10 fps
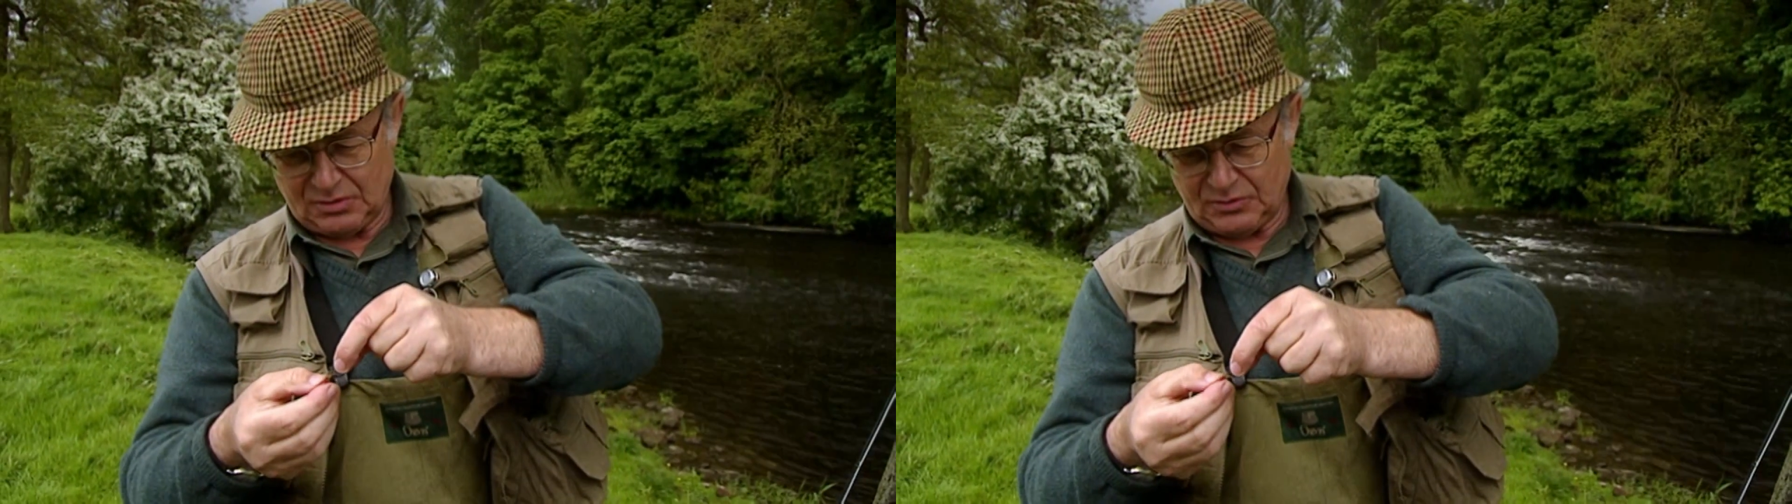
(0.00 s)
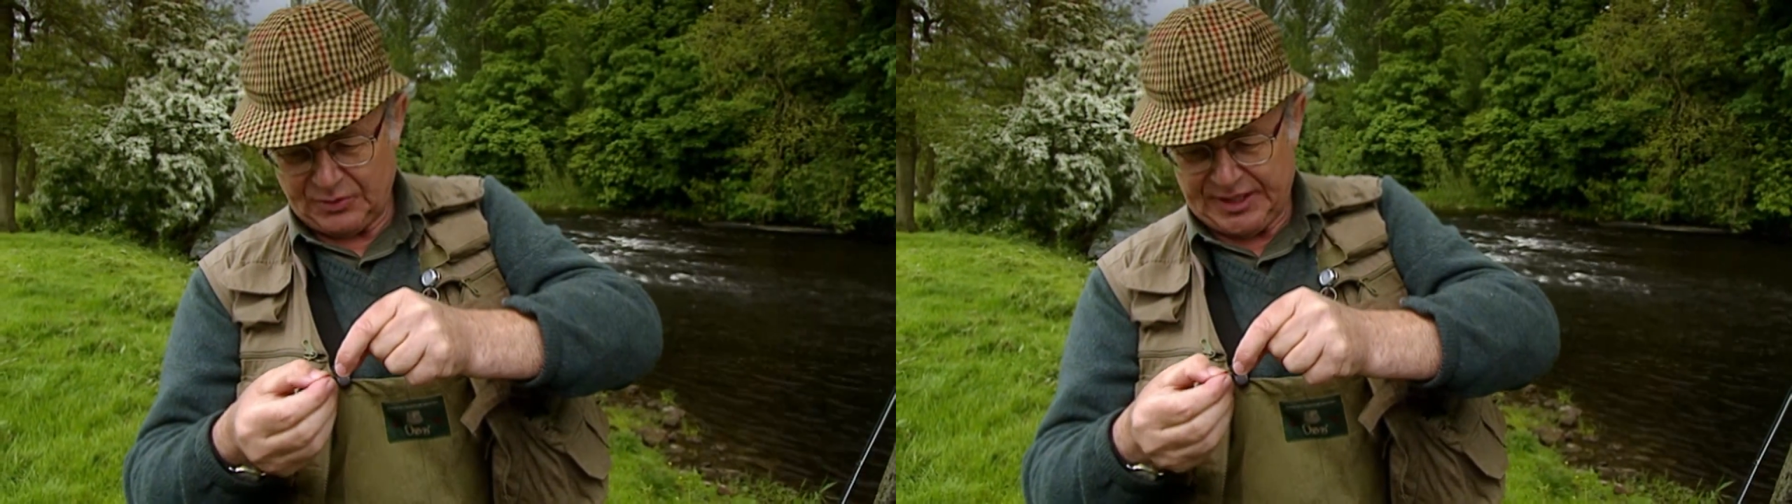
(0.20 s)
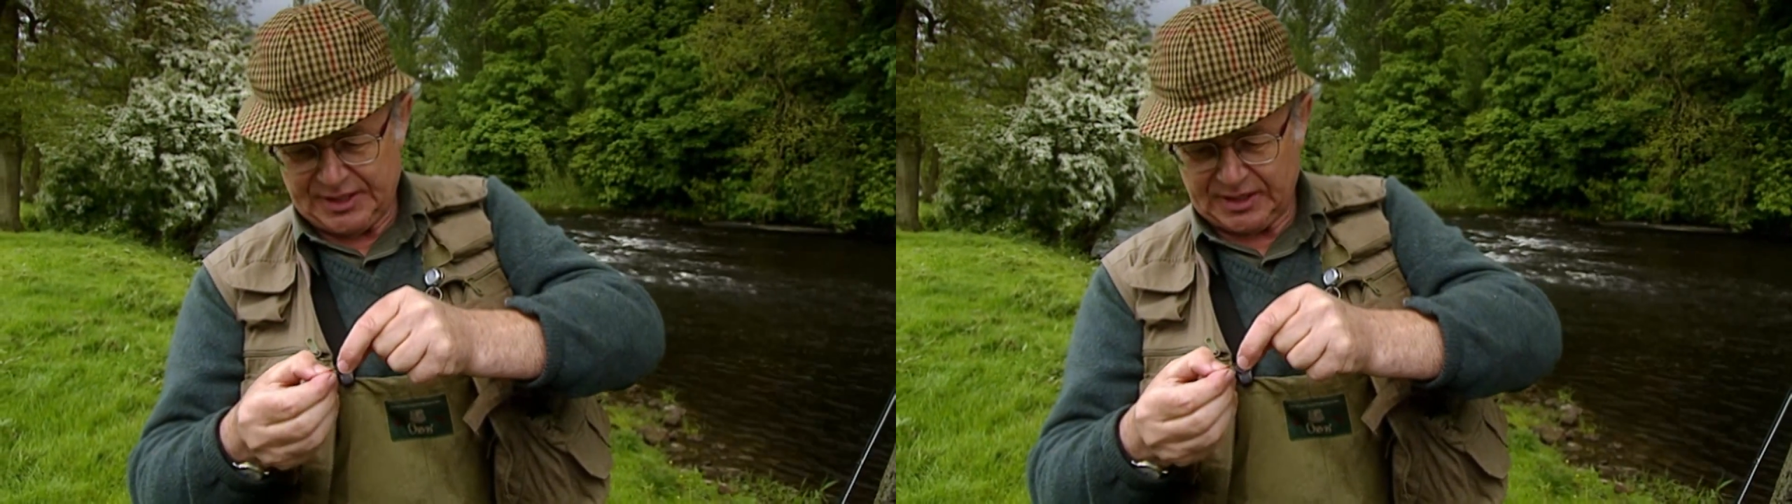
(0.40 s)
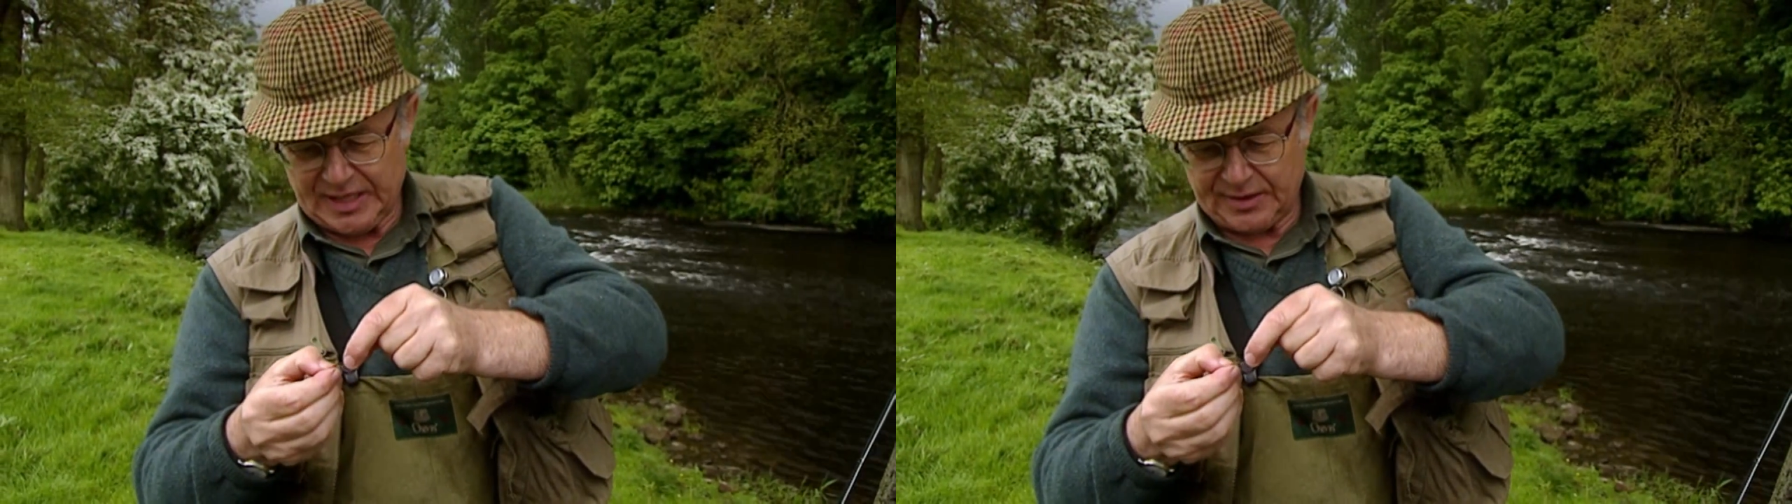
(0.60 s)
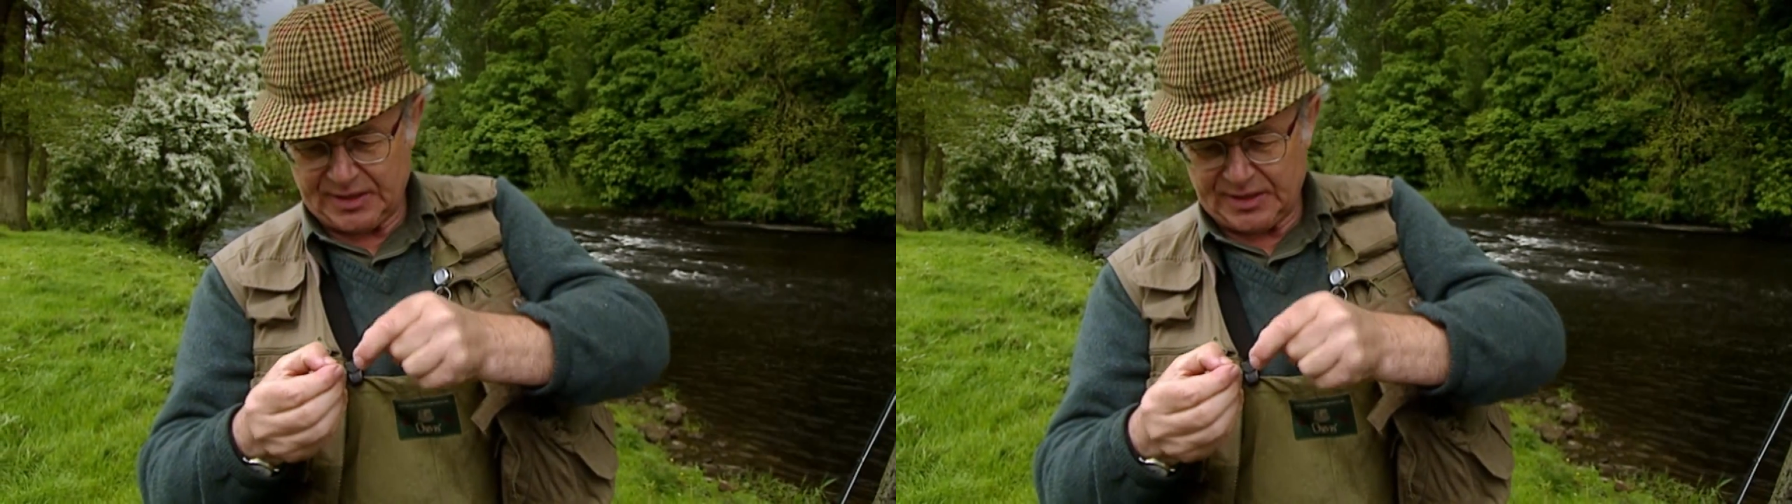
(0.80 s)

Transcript: we need to get